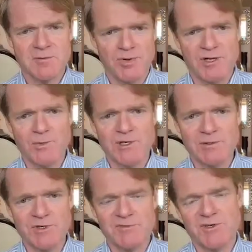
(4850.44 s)
buy well,
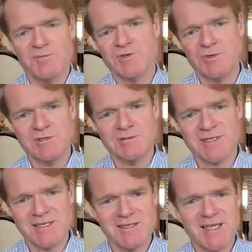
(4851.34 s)
refurbish well,
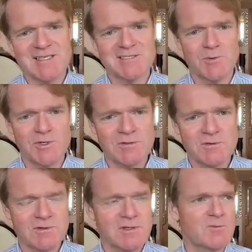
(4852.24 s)
and exit well.
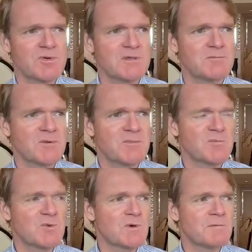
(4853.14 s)
That would be maybe number
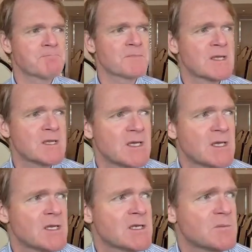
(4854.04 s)
1.
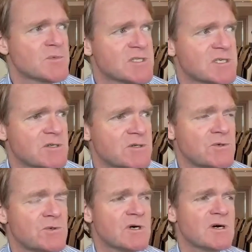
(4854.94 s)
Number
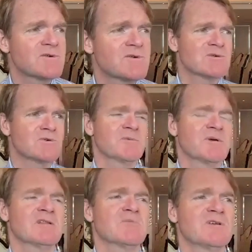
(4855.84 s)
2, I've already talked about
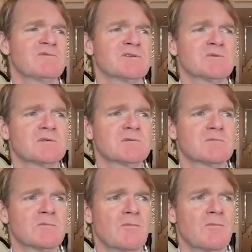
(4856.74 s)
it in the previous one.
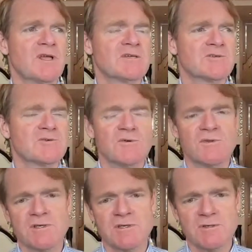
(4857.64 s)
Make sure
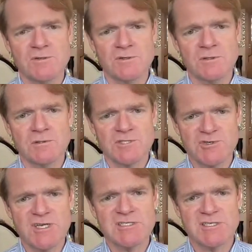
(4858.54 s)
that your
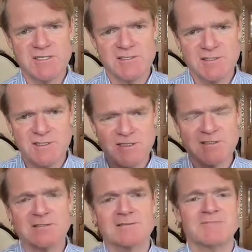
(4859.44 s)
stress test
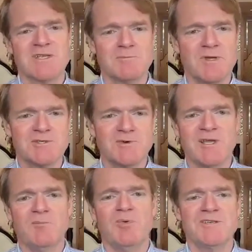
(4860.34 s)
is, make sure
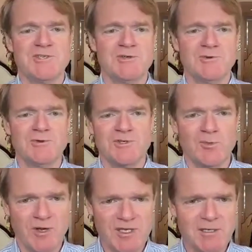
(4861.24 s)
it pays you, not you
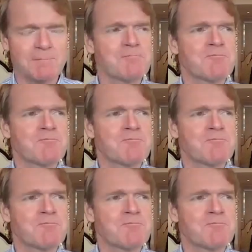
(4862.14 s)
pay it.